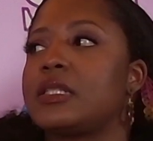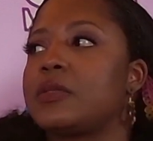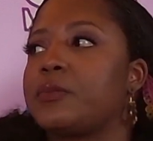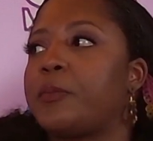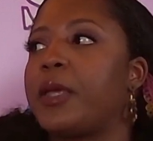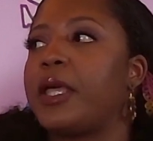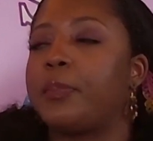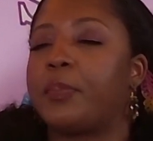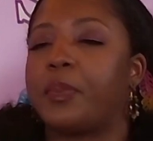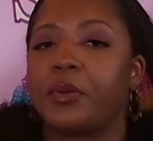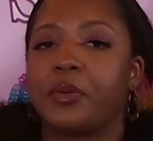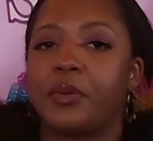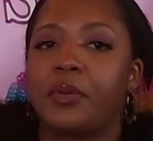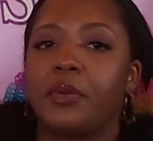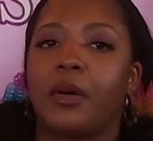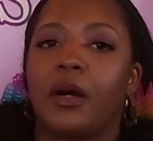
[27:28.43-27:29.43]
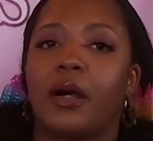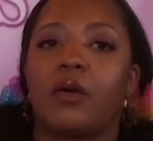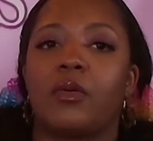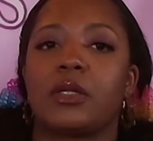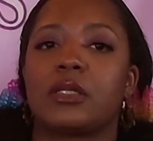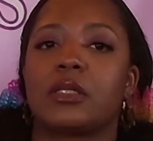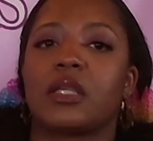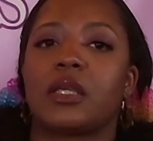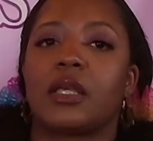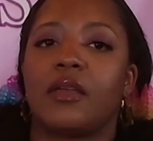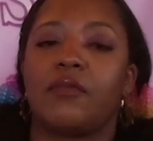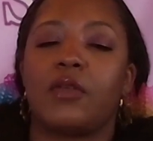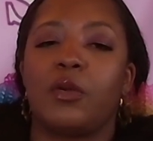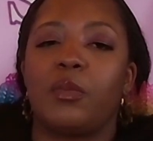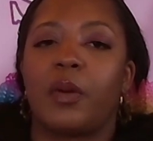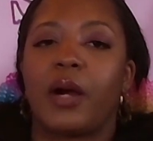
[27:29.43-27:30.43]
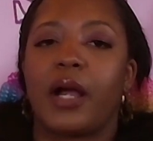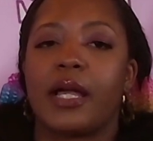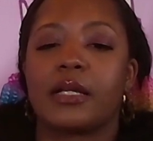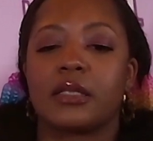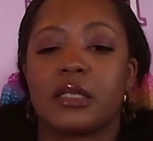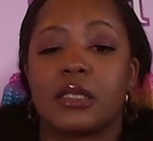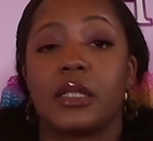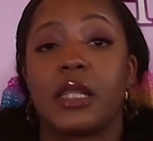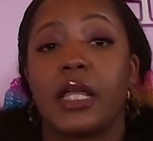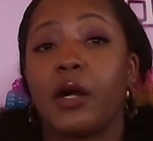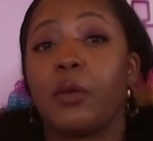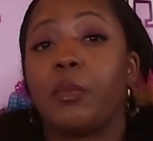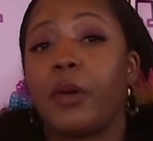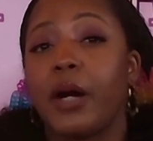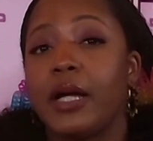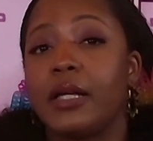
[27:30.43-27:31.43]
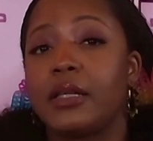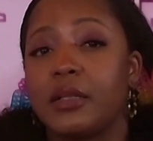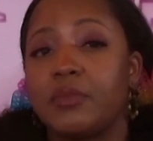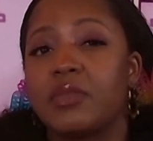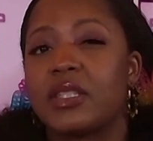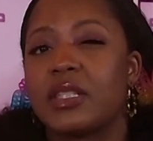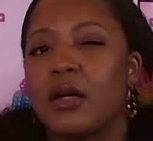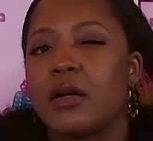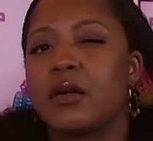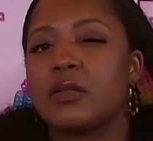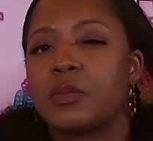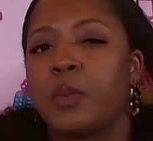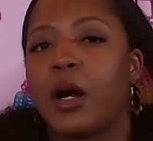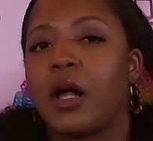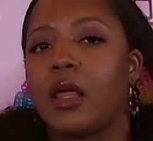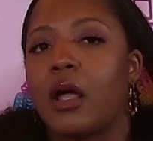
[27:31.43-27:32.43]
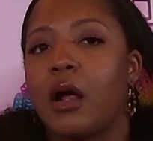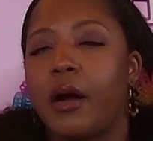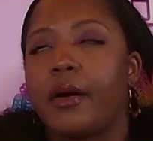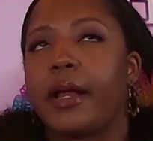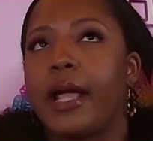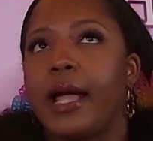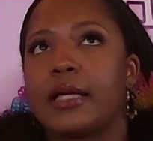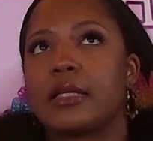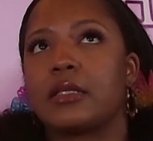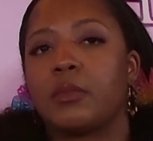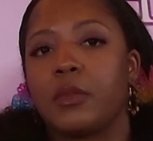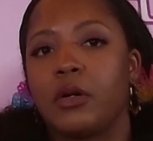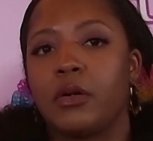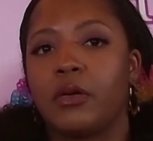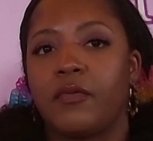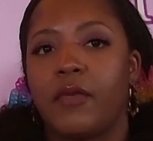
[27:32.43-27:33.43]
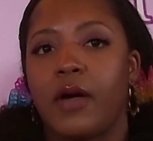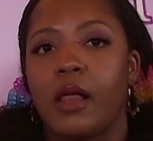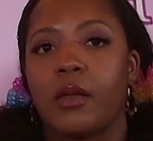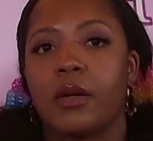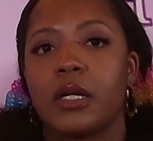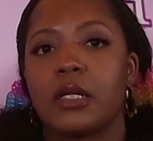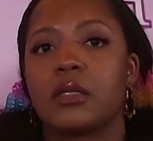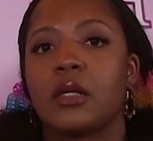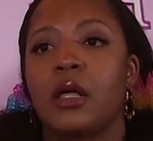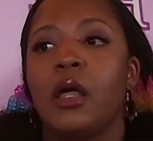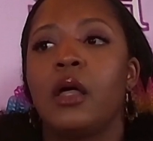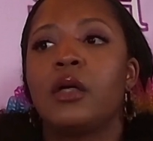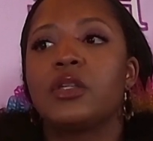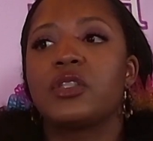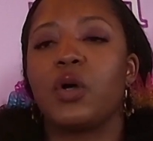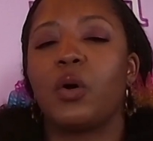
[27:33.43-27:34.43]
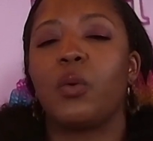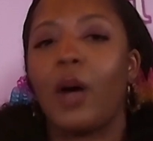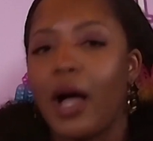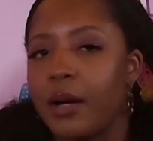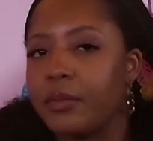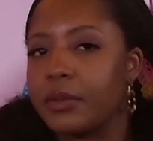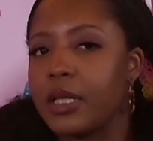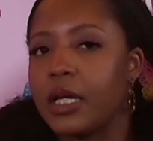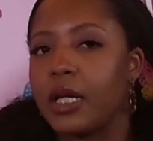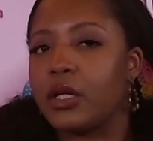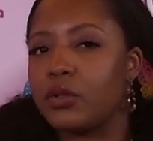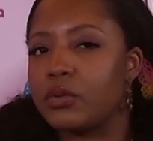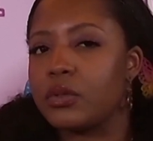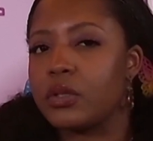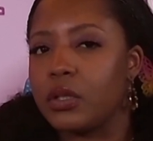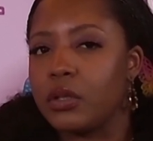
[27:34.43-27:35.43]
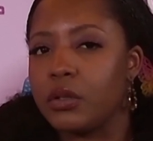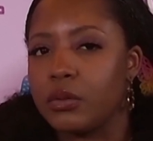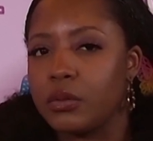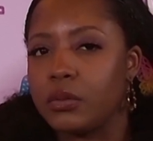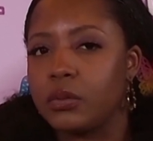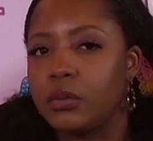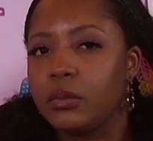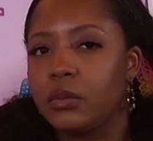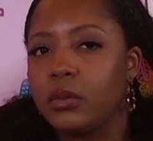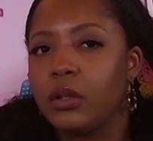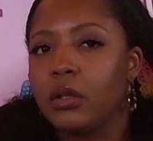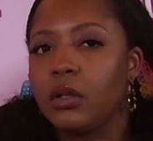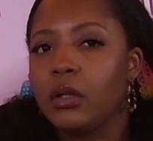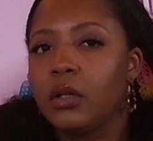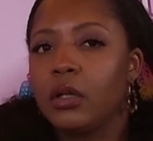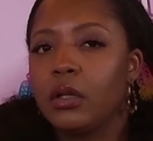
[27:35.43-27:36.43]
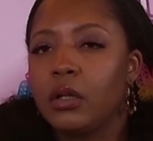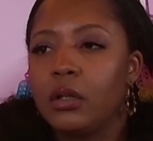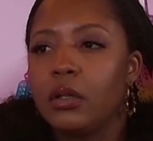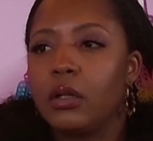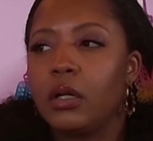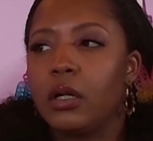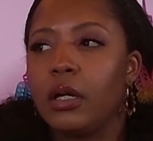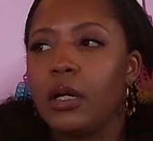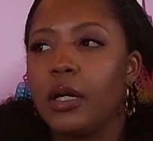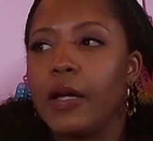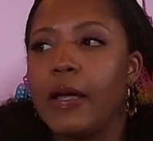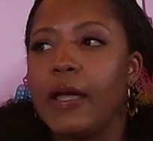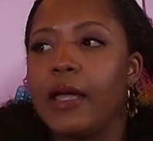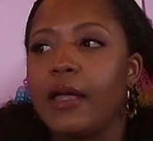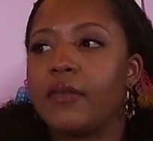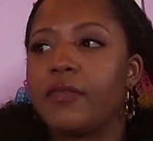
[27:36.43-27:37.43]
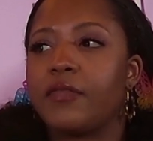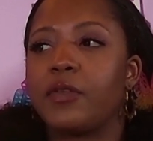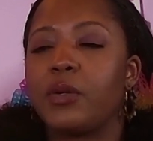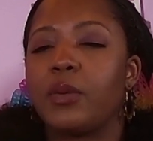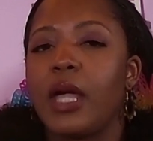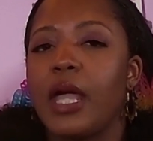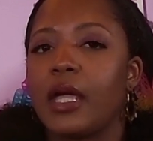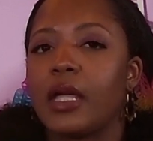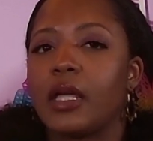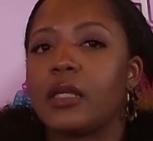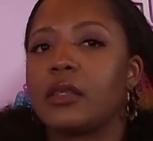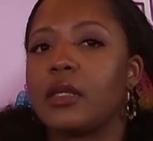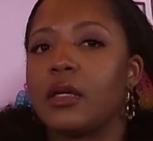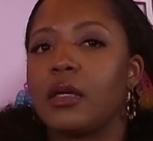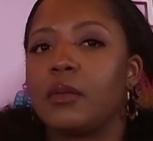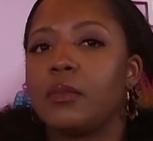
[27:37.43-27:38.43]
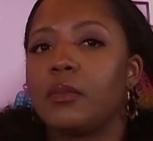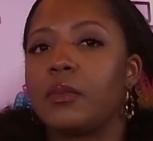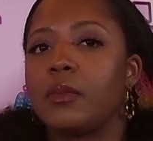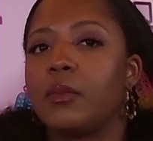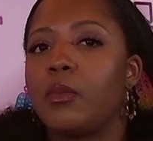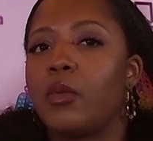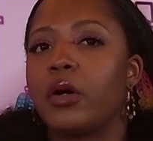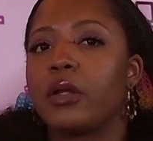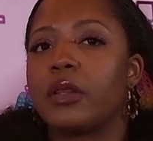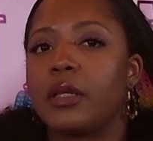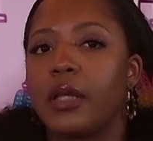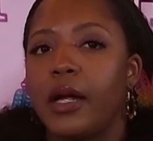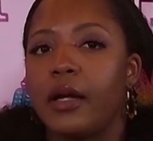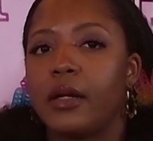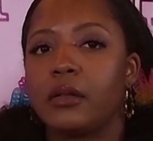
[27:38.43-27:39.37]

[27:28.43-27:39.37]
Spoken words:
people who are going to give you brands, their brand themselves probably already has 1 million followers. So why would they use you if you can't get them more than that?